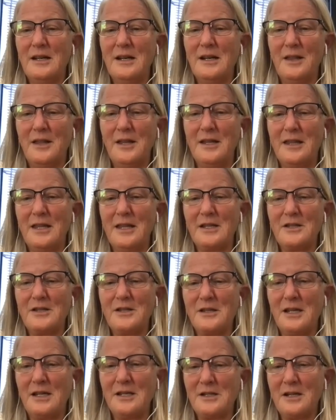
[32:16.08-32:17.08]
And I think
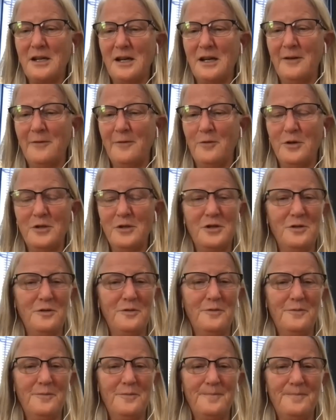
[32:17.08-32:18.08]
that's kind of what
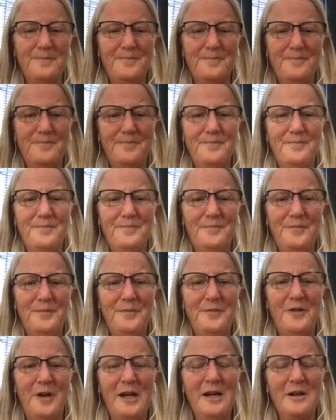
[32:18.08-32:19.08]
you've
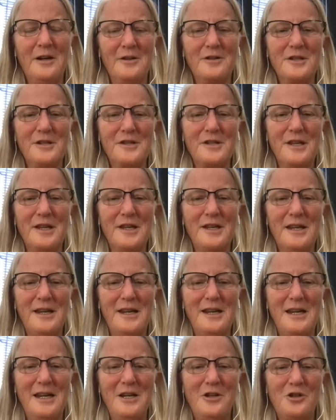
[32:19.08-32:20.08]
found, is that
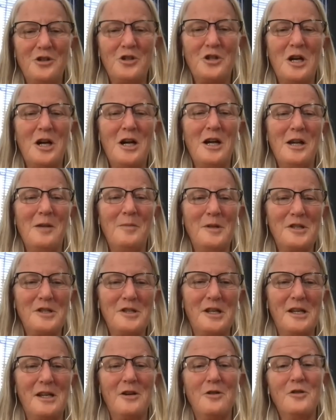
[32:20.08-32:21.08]
each time
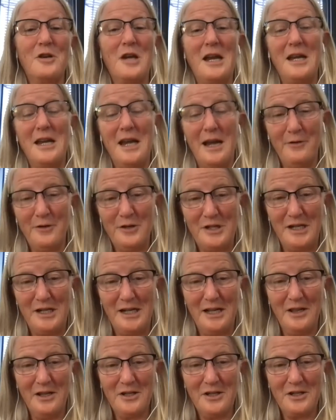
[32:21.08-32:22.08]
it's like, okay, now he's
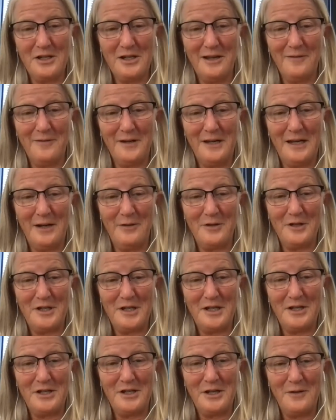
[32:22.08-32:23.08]
eating this stuff and now he's
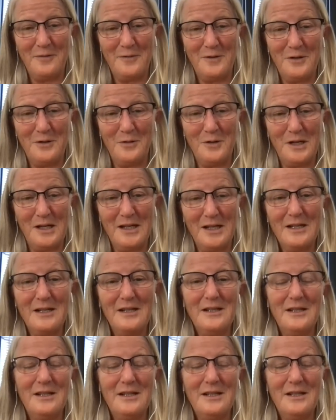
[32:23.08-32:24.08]
sensitive to it.
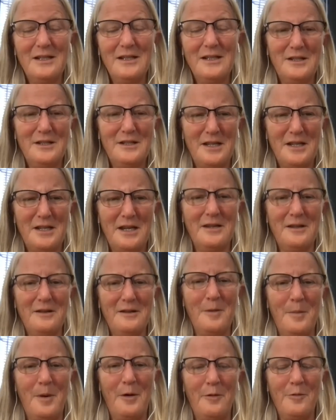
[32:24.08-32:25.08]
Am
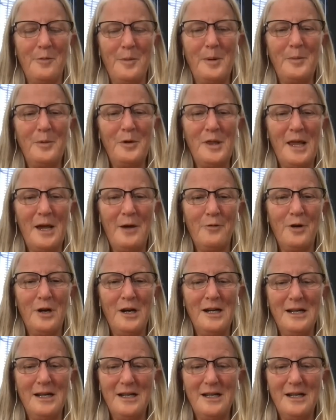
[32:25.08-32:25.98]
I remembering that right?